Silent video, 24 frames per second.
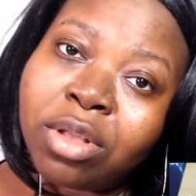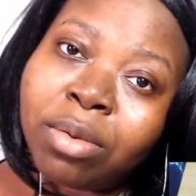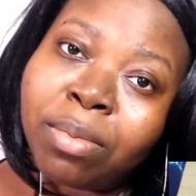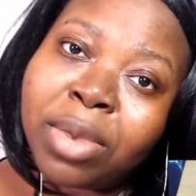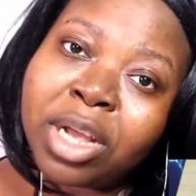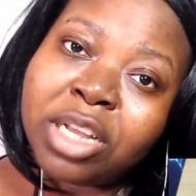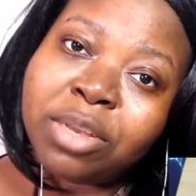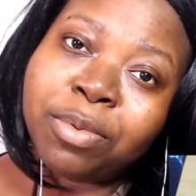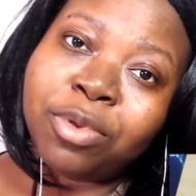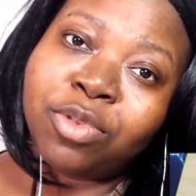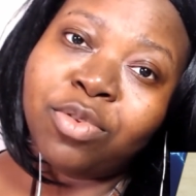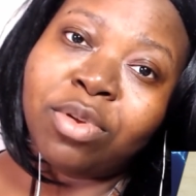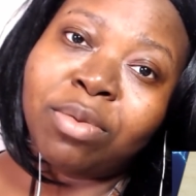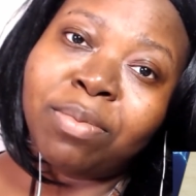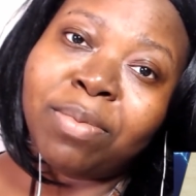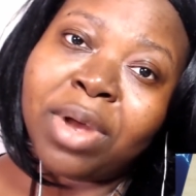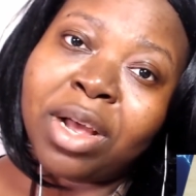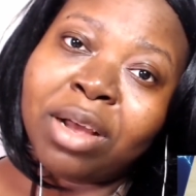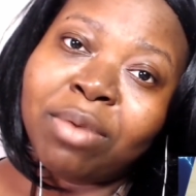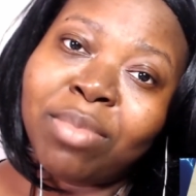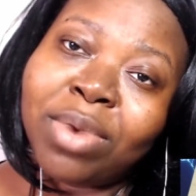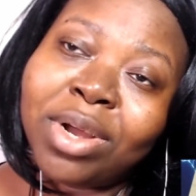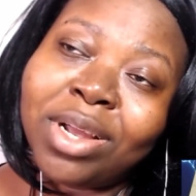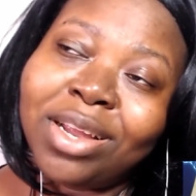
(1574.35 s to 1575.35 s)
the match between
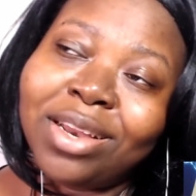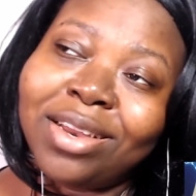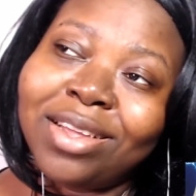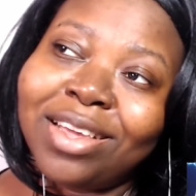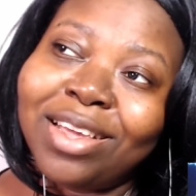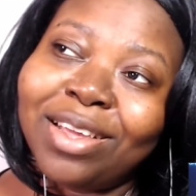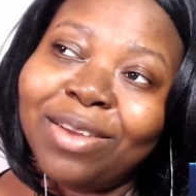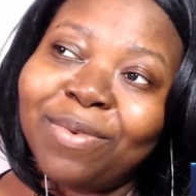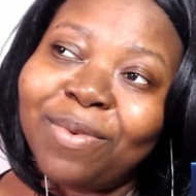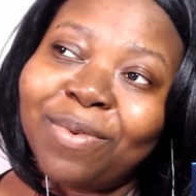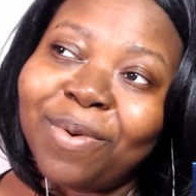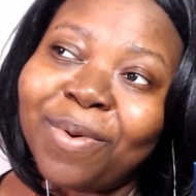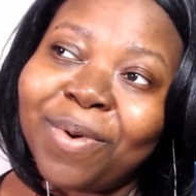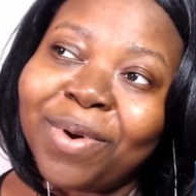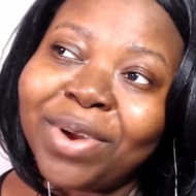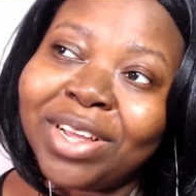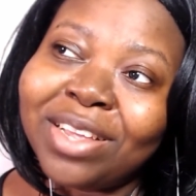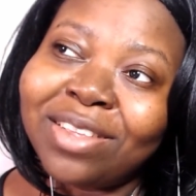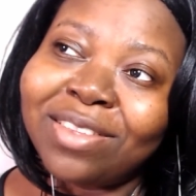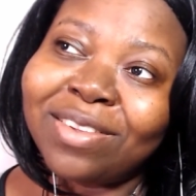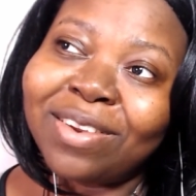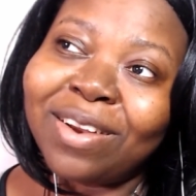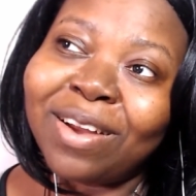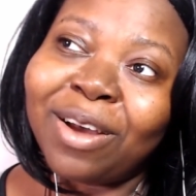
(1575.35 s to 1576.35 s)
Magma and Kinro
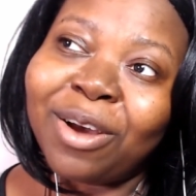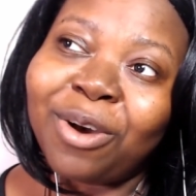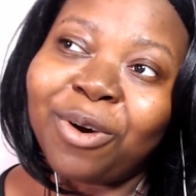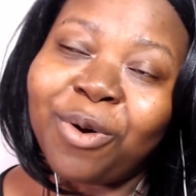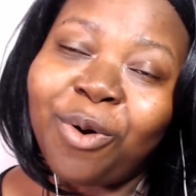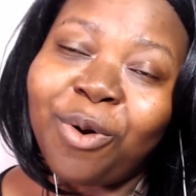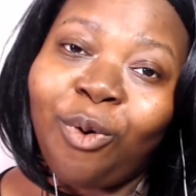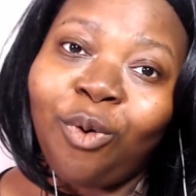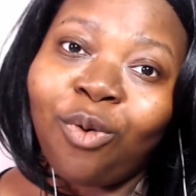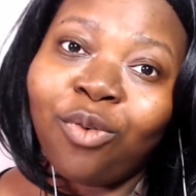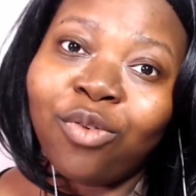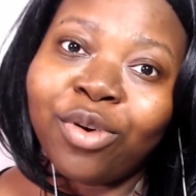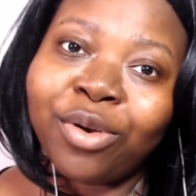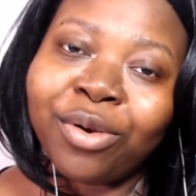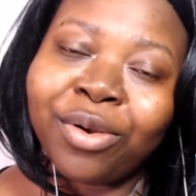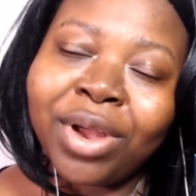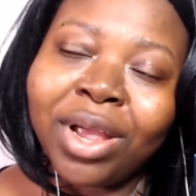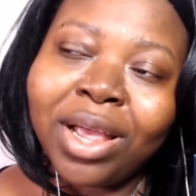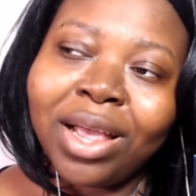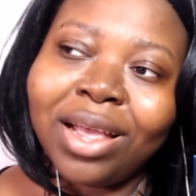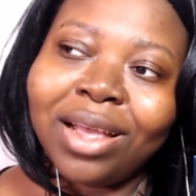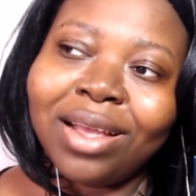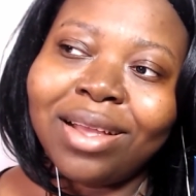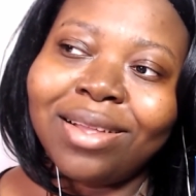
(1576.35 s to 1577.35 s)
is not
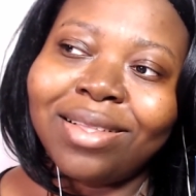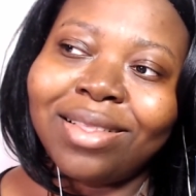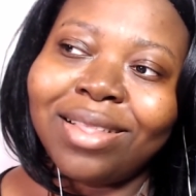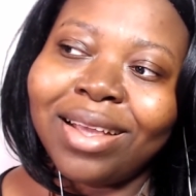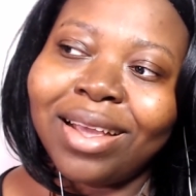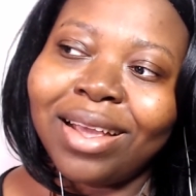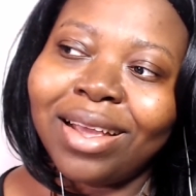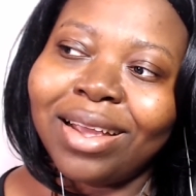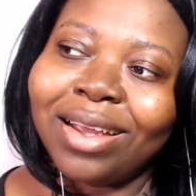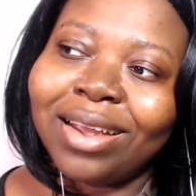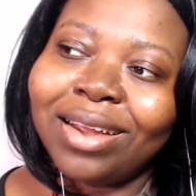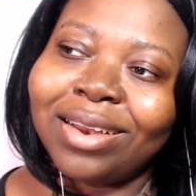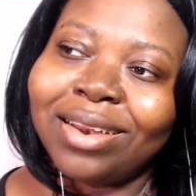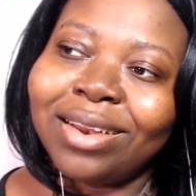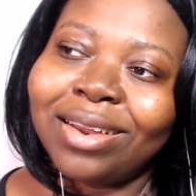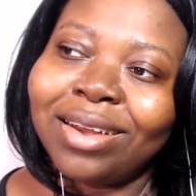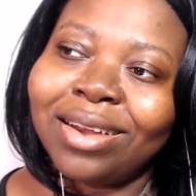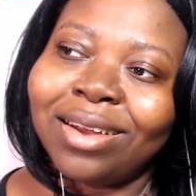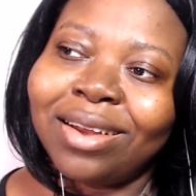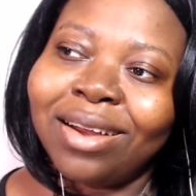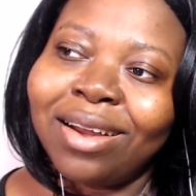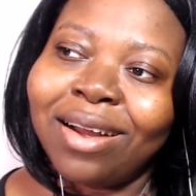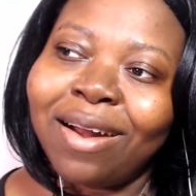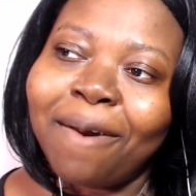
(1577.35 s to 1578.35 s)
over,
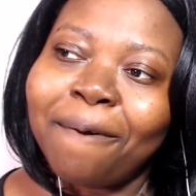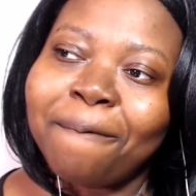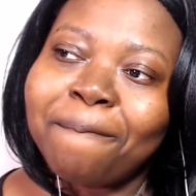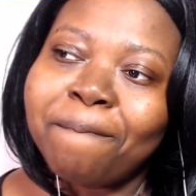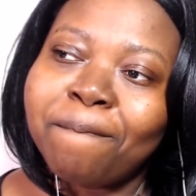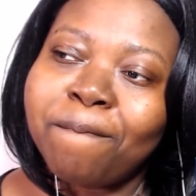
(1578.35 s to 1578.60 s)
then